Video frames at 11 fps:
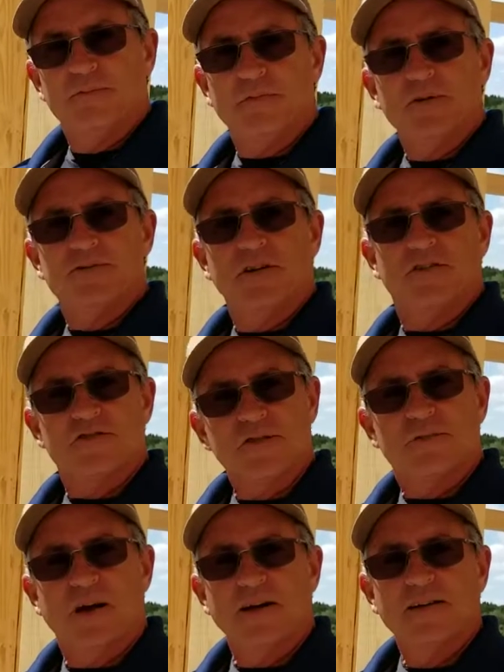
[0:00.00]
pushing on the
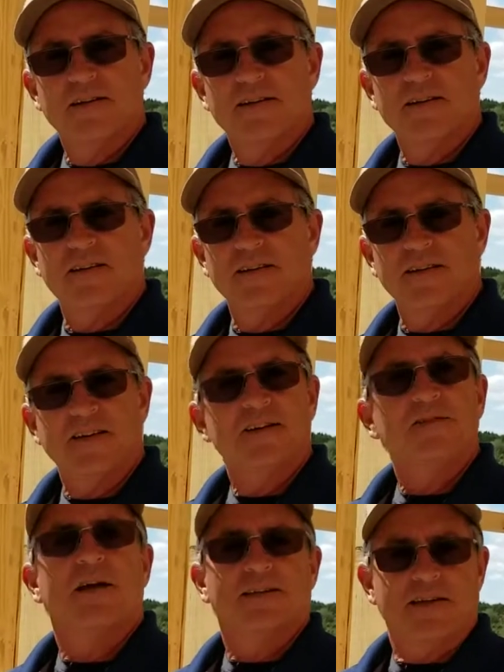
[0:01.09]
sheetrock, and I
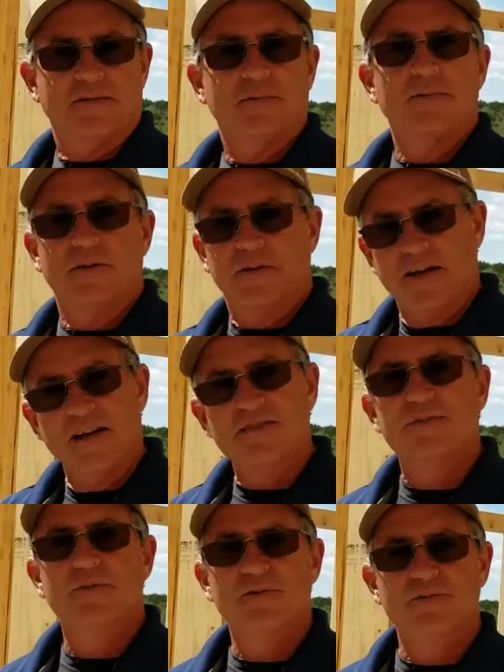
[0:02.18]
don't like that. We want a nice
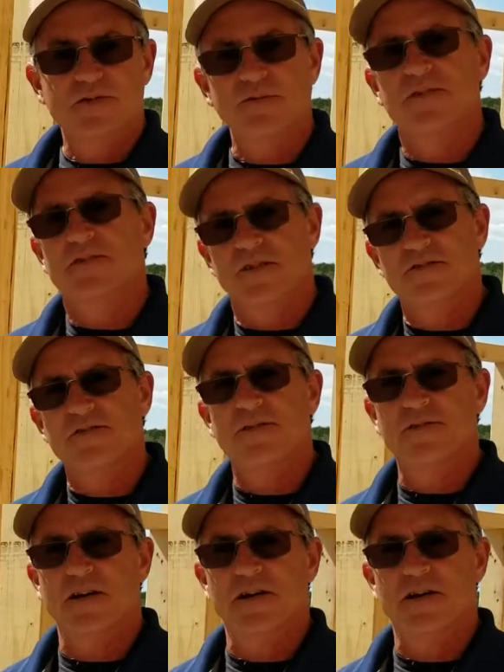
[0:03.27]
smooth surface on the sheetrock.